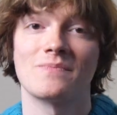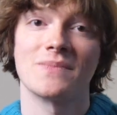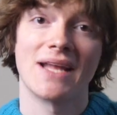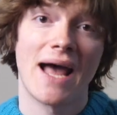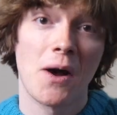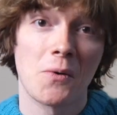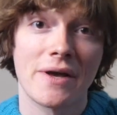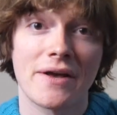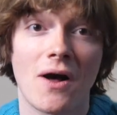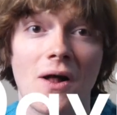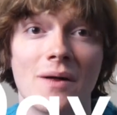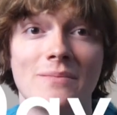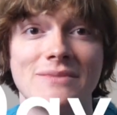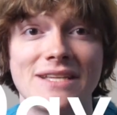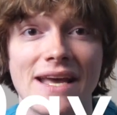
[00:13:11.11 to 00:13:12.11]
Now we
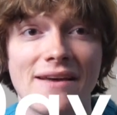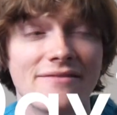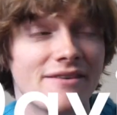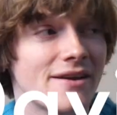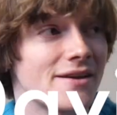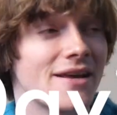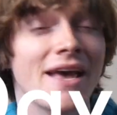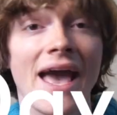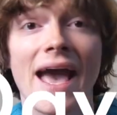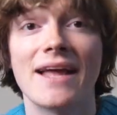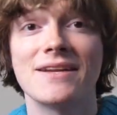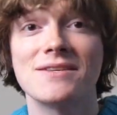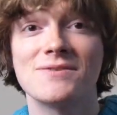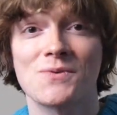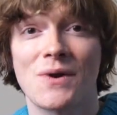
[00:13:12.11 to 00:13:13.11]
call him David, and
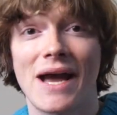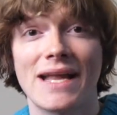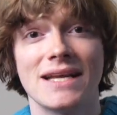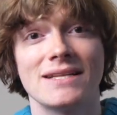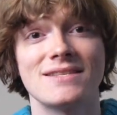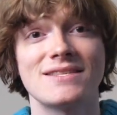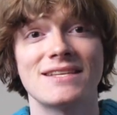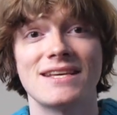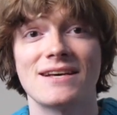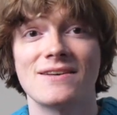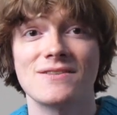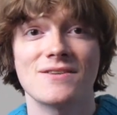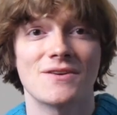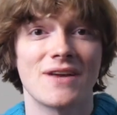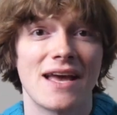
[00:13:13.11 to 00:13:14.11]
his writing
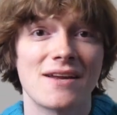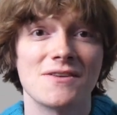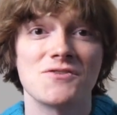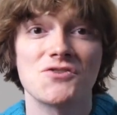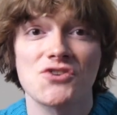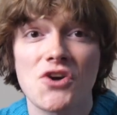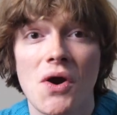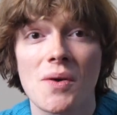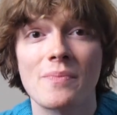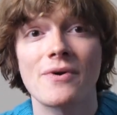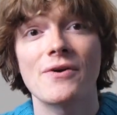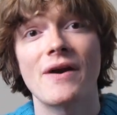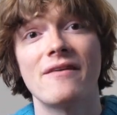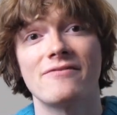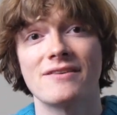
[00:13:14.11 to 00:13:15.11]
skills are getting
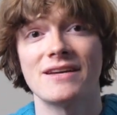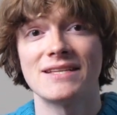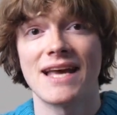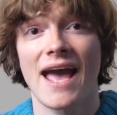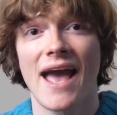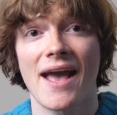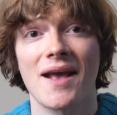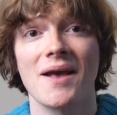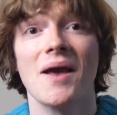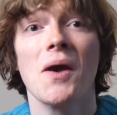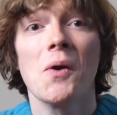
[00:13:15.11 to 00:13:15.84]
sharper every day.